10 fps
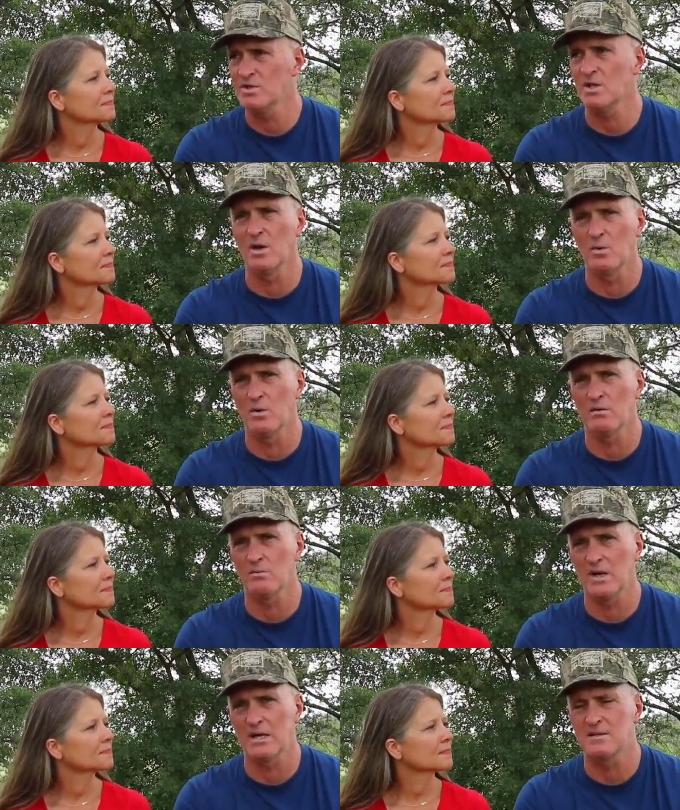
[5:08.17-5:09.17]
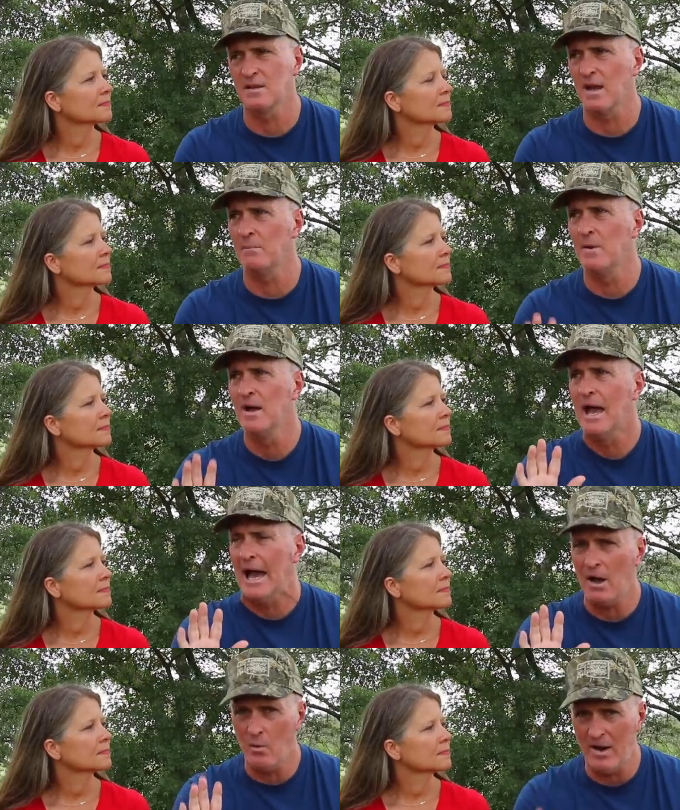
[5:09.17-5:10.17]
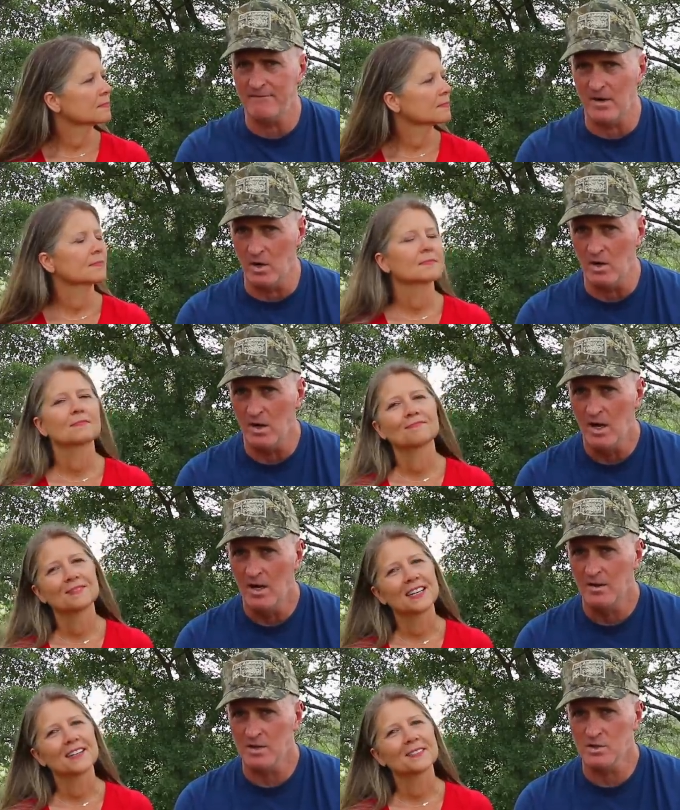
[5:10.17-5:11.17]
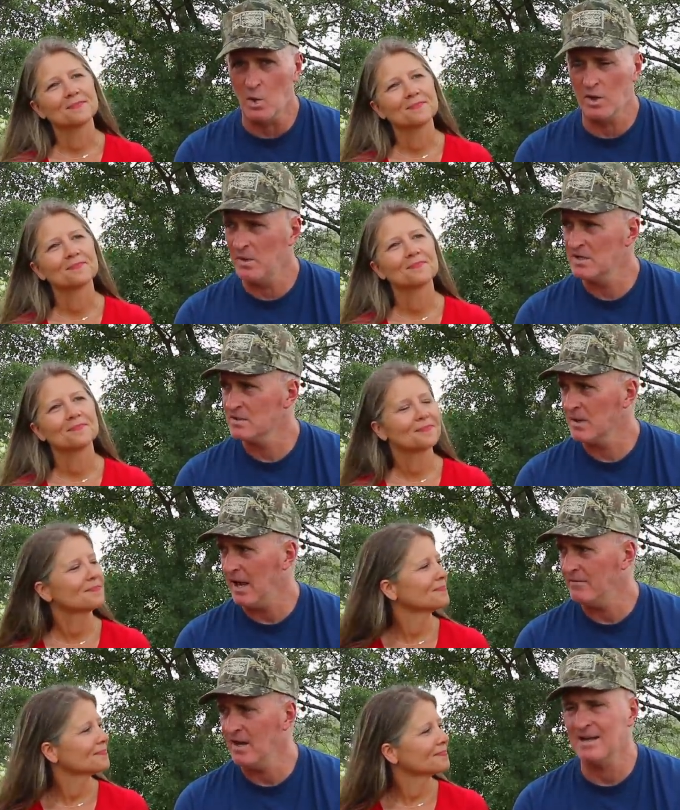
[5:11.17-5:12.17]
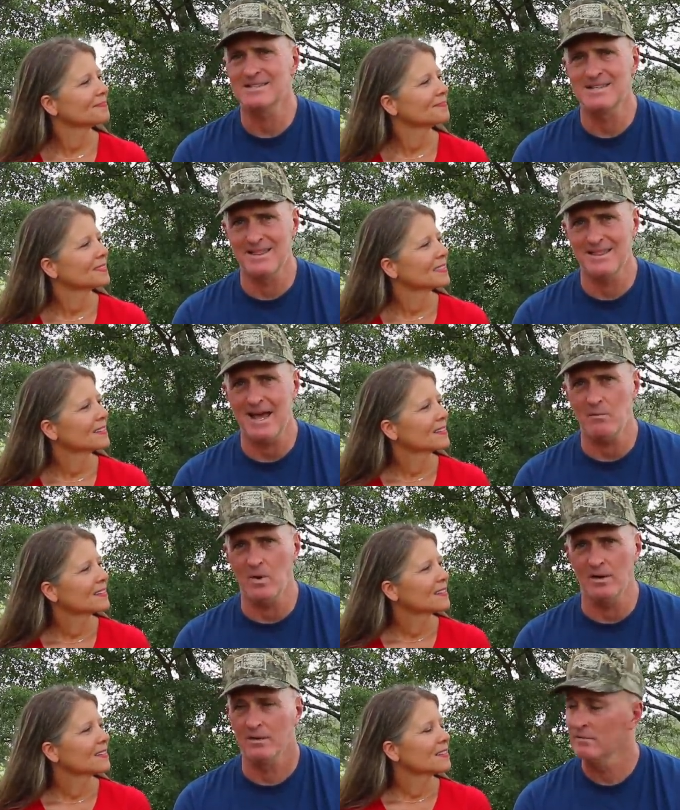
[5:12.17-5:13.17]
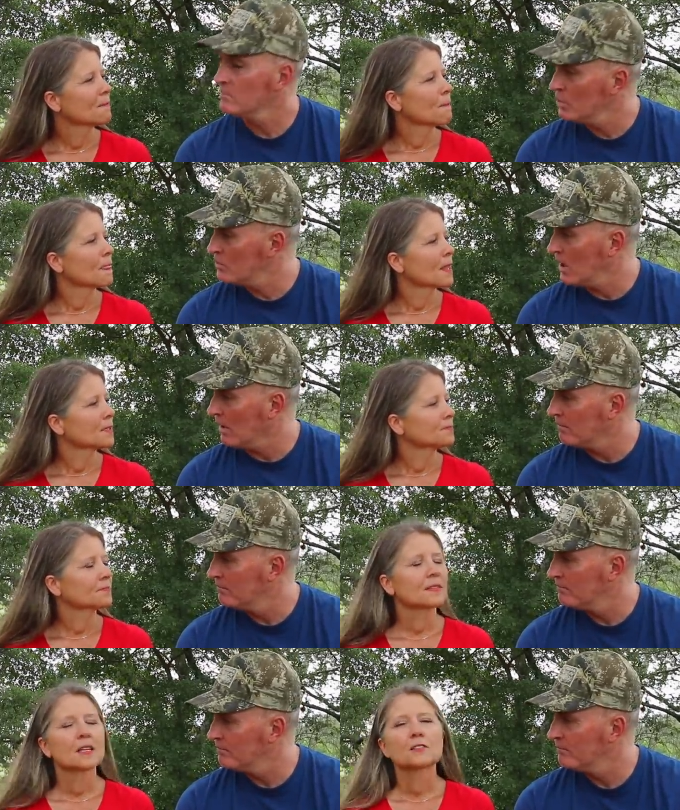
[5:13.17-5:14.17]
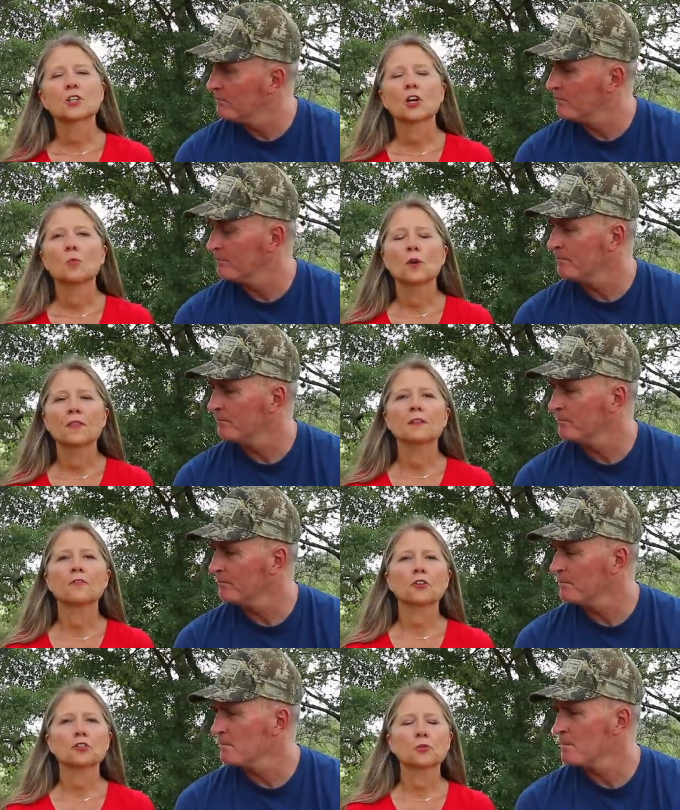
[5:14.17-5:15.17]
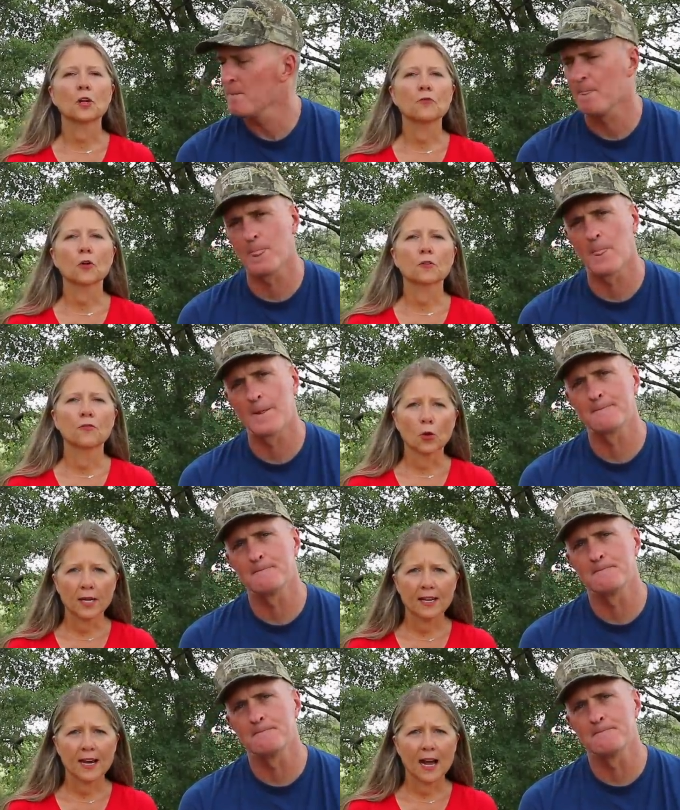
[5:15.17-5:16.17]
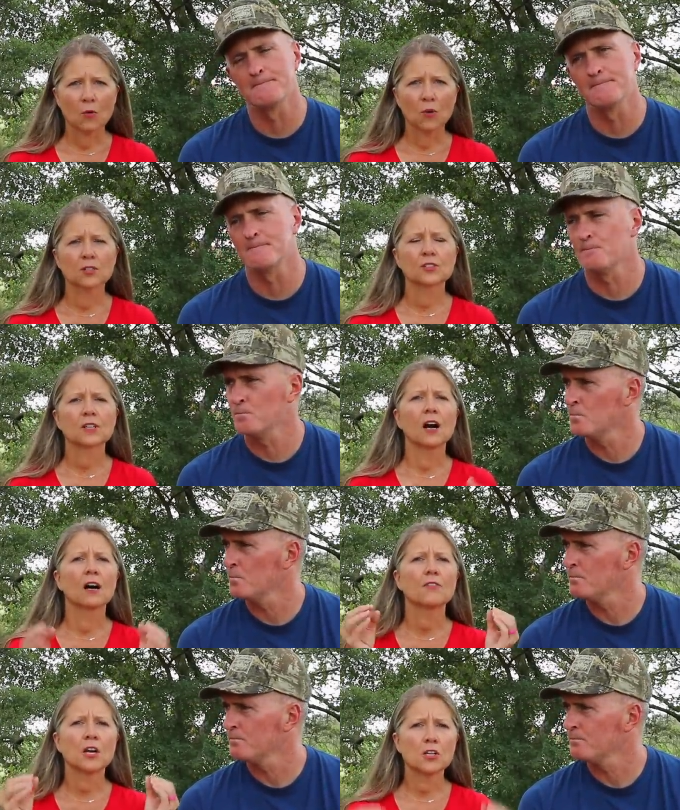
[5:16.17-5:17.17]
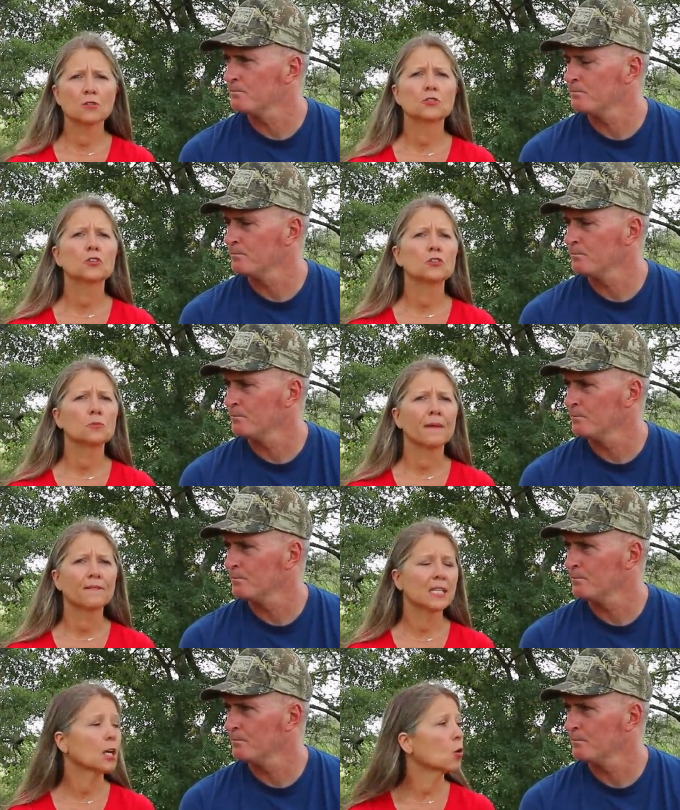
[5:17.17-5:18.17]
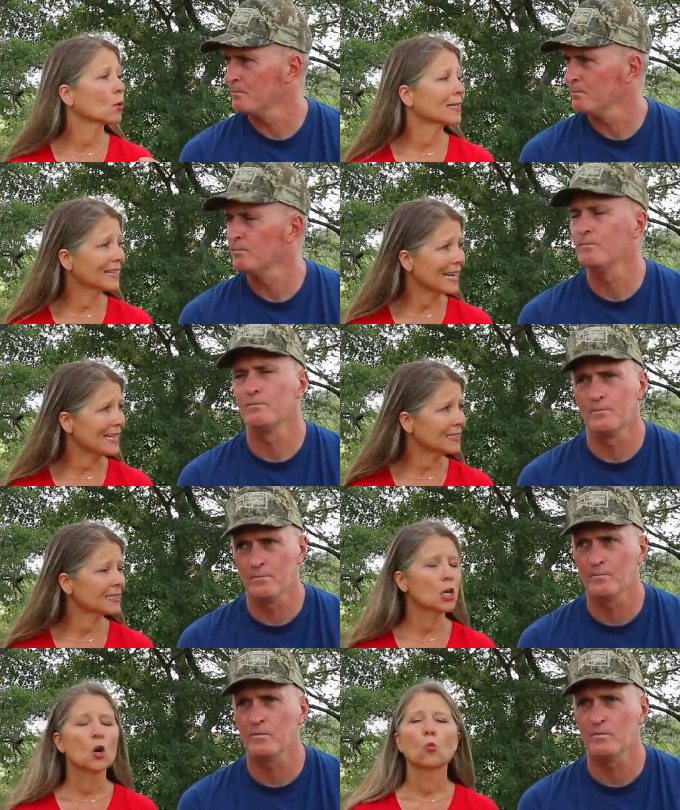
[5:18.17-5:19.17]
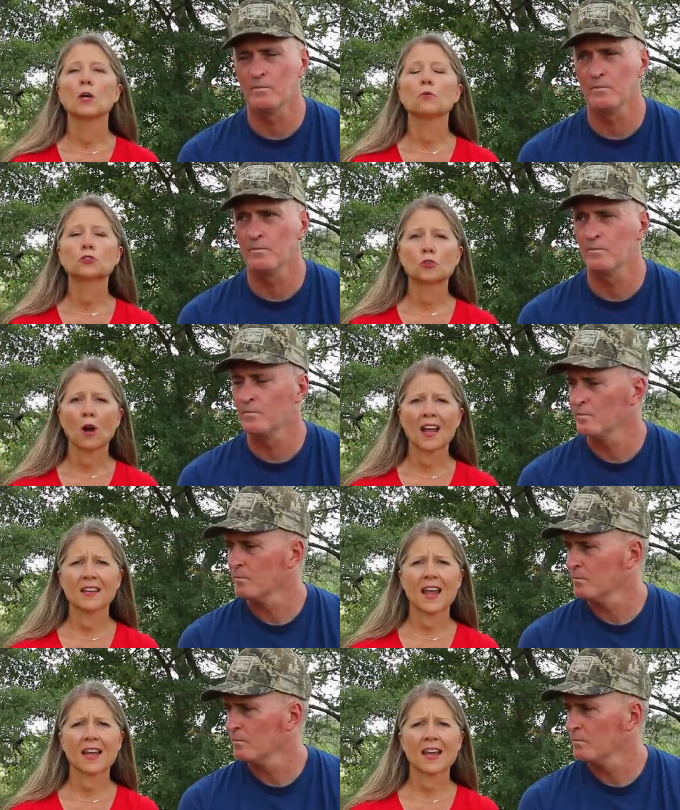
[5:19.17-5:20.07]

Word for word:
Speaker 1: still will will get to them. However, yeah. there's going to be some caveats to that one. Do tell.
Speaker 2: So within the first 24 to 48 hours of a YouTube video release, we will try and